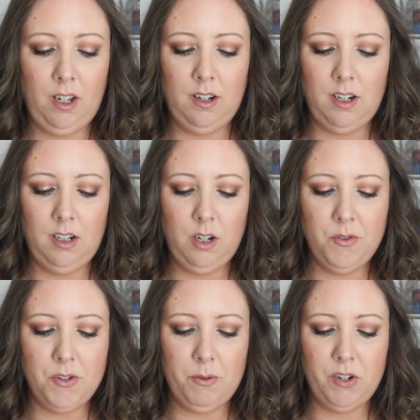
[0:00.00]
kind of
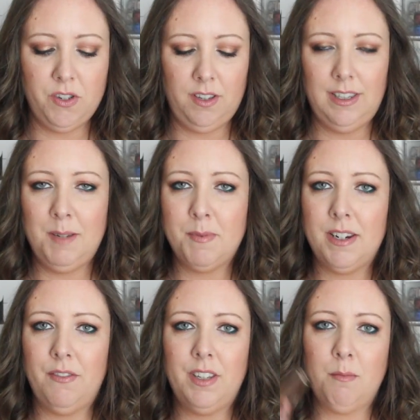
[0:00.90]
closer swatches on the
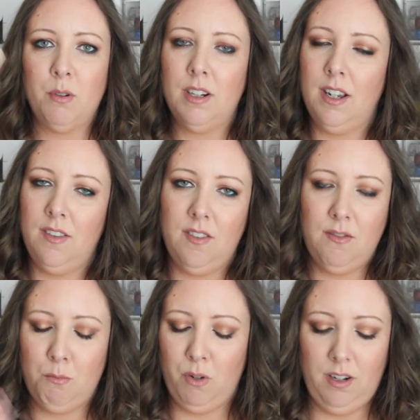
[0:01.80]
lips and everything, but lads,
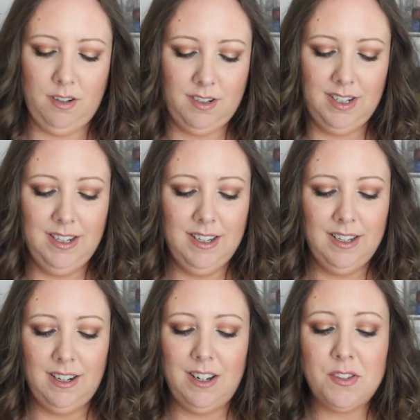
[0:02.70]

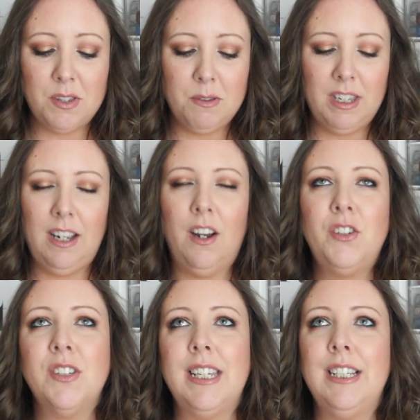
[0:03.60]
it's brilliant.
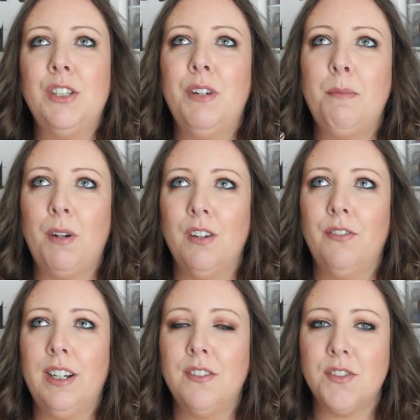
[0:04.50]
I just think it's a really
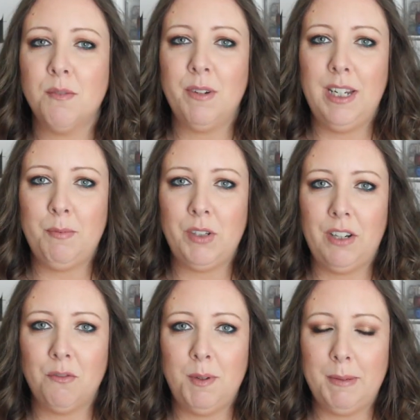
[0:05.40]
perfect summer lip
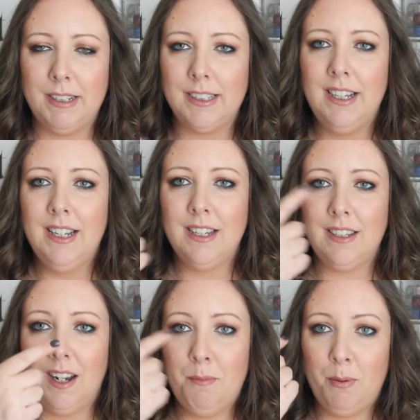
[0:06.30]
shade for me because
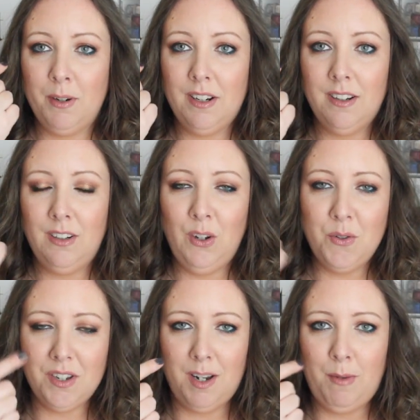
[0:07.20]
I put on
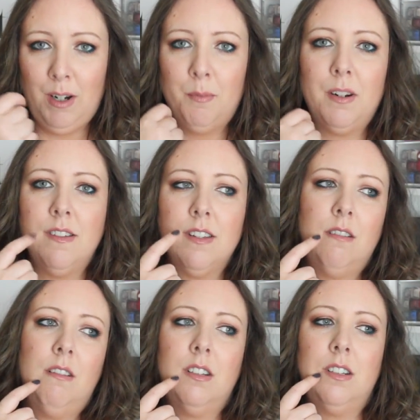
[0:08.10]
loads of eye makeup and I was
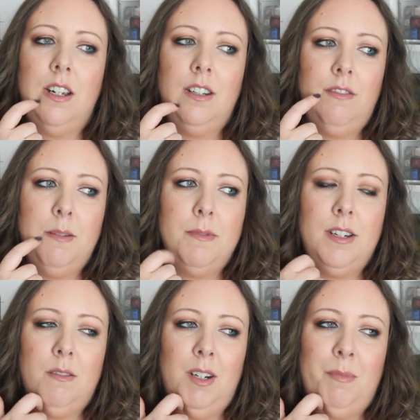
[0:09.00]
like, what shade of
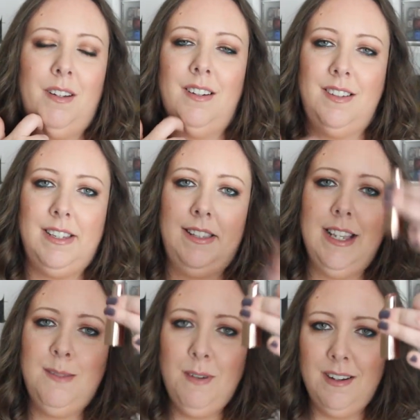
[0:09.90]
lipstick will I put on? I was like,
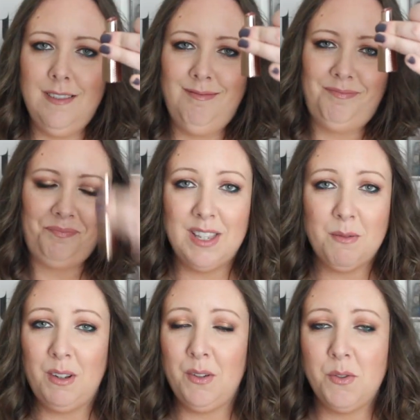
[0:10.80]
this one.
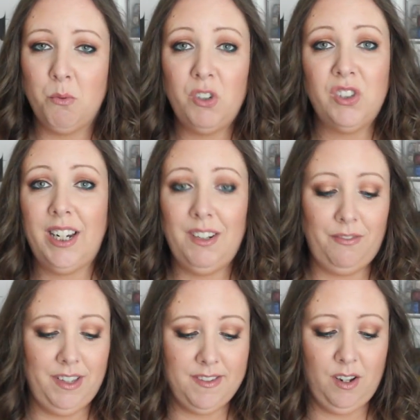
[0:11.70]
It's one of those one shade
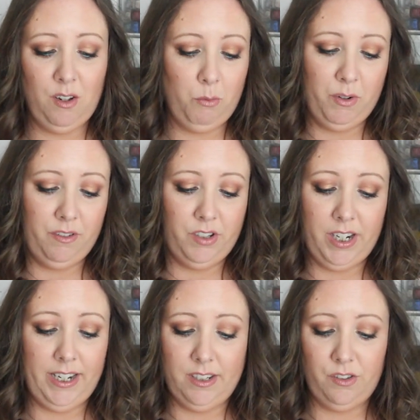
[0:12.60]
fits all, one
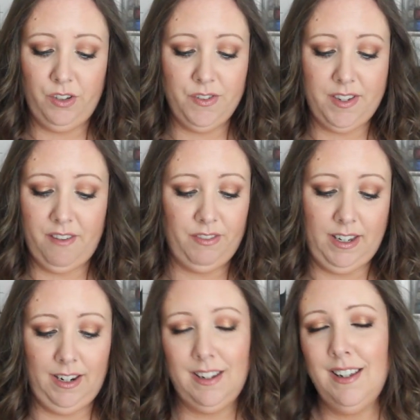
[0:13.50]
shade does
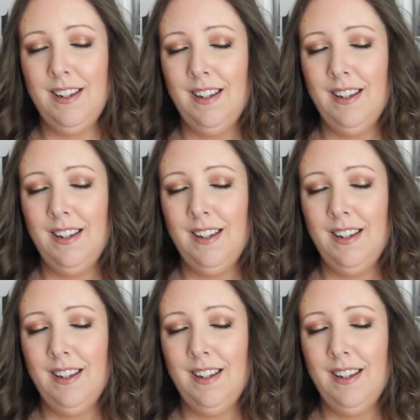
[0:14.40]
everything,